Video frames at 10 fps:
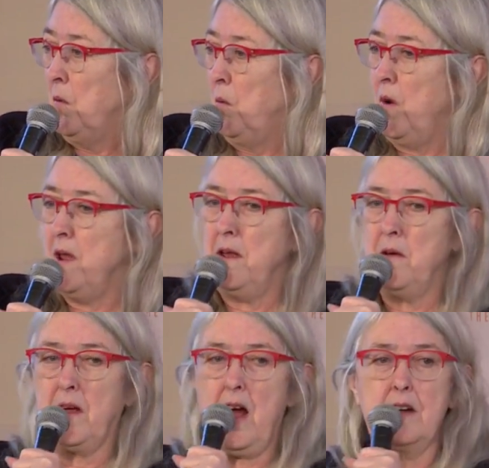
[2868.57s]

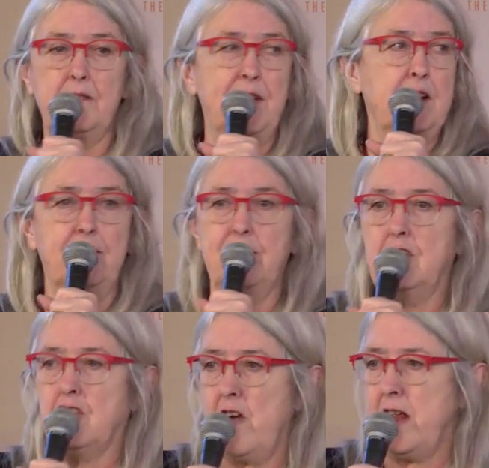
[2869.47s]
we kind of think of the
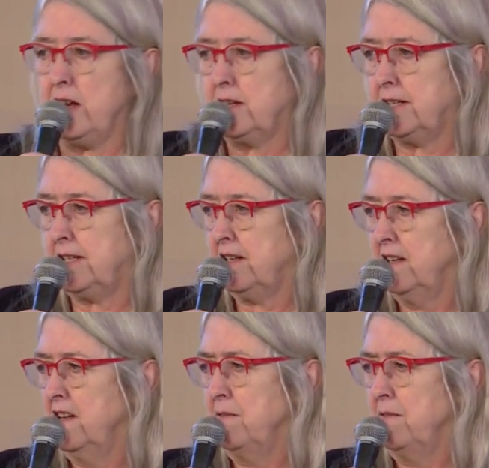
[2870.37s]
Greeks,